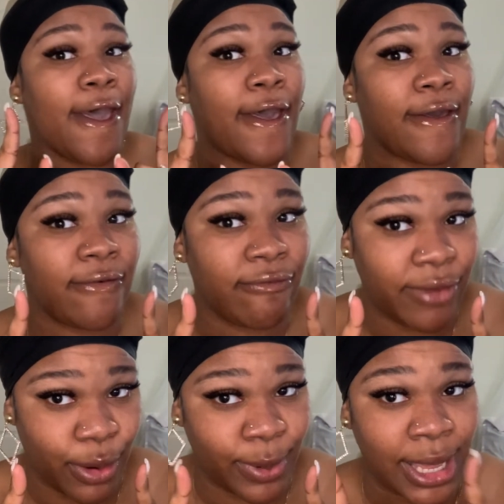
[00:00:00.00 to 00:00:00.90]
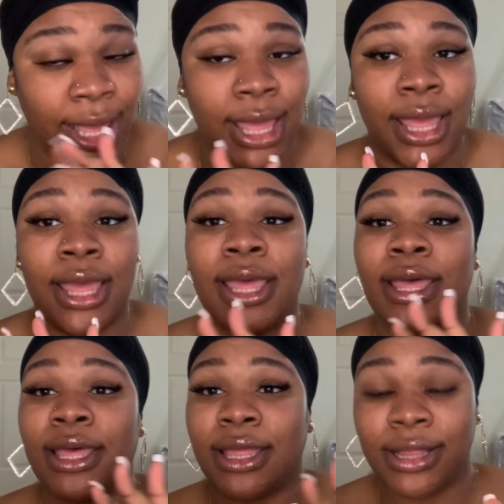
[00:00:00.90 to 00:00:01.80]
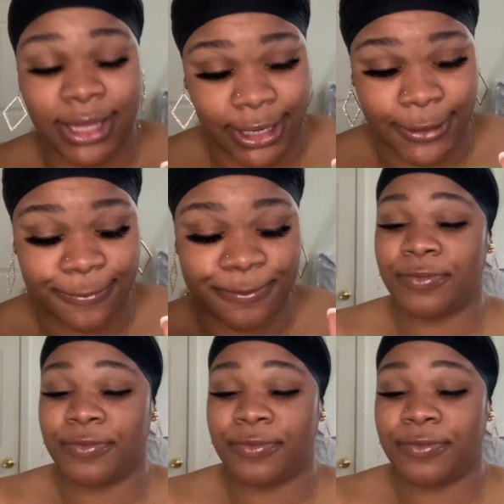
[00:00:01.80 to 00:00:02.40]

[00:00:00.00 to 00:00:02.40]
very clear.